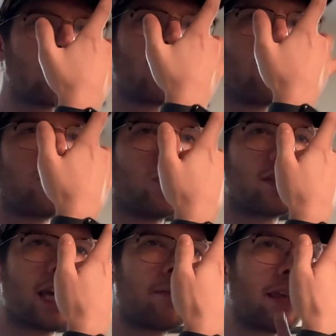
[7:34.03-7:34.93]
you would do the
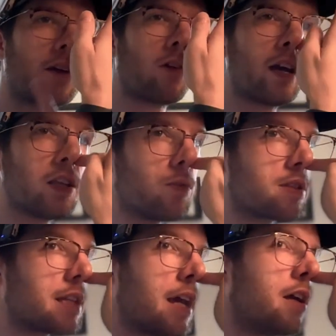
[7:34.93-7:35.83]
same thing, right? You would
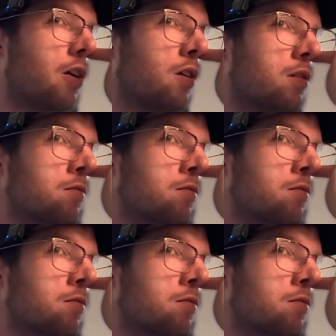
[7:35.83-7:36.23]
stay here.